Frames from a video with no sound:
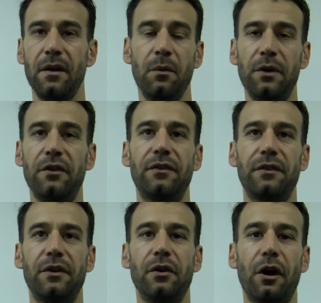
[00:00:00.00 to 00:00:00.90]
We
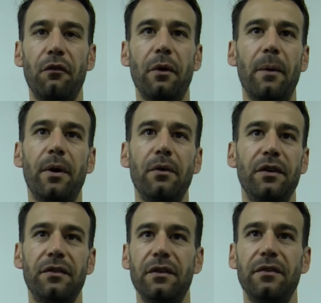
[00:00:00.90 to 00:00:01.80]
just got to go through our
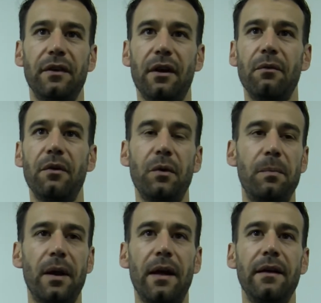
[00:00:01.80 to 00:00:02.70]
processes. You know, if we
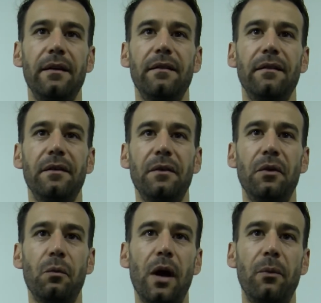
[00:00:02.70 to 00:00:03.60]
play
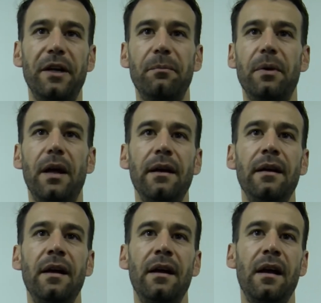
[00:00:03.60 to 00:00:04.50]
the way we can play,
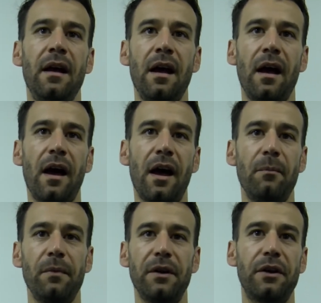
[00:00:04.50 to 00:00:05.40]

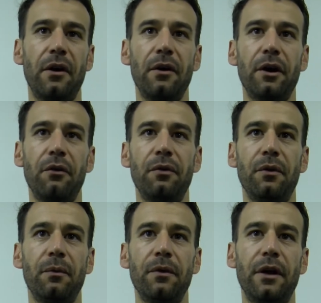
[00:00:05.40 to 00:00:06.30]
um, go, go,
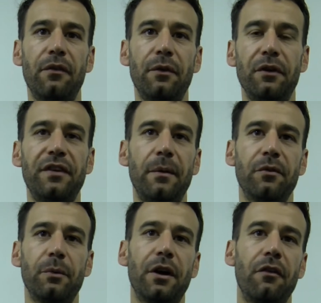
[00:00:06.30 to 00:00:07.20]
through the, go through the steps
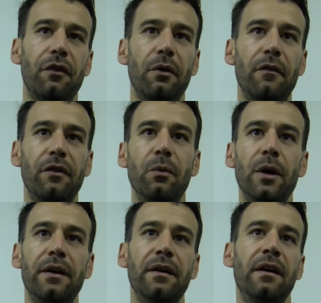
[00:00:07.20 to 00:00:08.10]
that we go through every
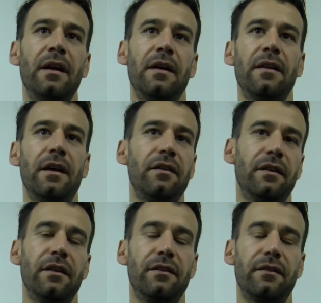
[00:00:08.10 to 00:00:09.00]
week. There's,
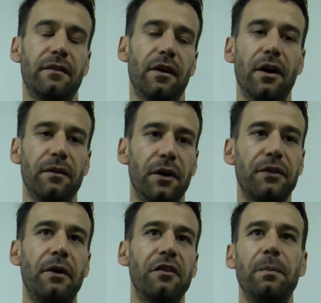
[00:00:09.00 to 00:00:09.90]
there's, I, I
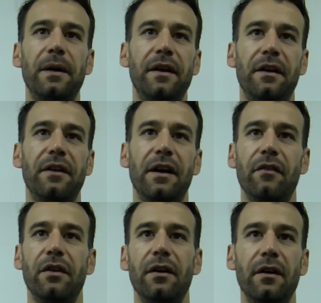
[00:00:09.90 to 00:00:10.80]
don't expect anything
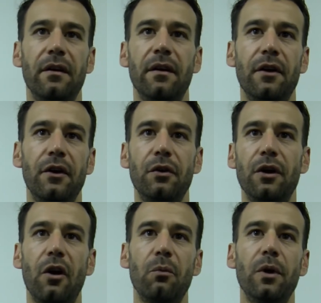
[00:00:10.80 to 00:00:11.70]
other than a, a good
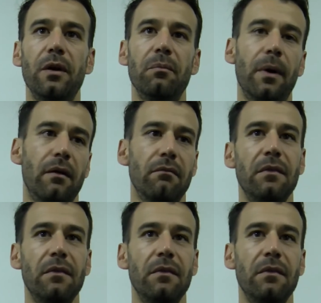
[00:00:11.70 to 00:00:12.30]
home win, but